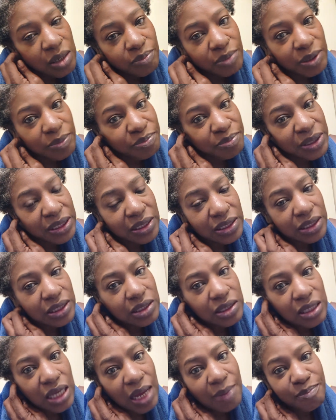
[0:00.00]
But
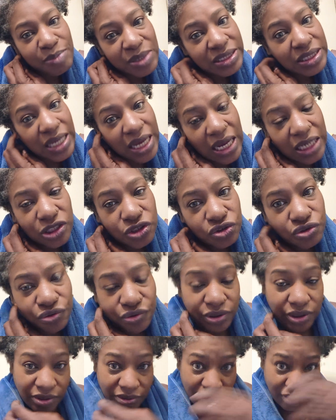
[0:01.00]
me, I miss
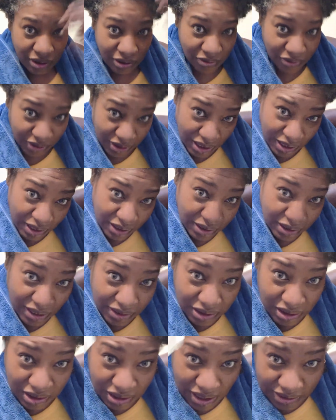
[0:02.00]
Extra. Okay,
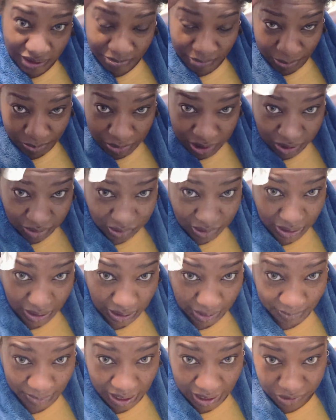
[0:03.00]
that's my middle
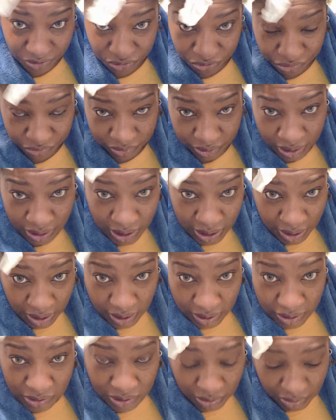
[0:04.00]
name, Extra.
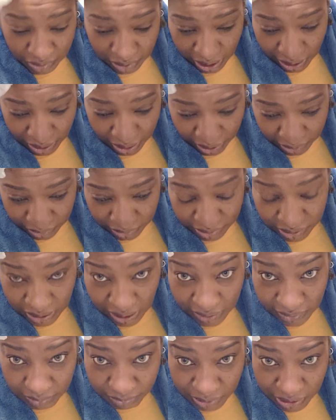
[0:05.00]
So I just
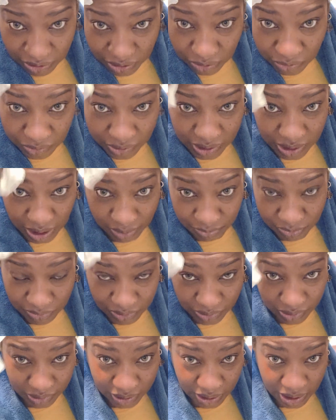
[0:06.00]
got to be doing
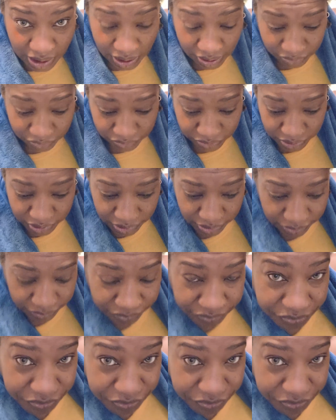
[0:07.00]
something else.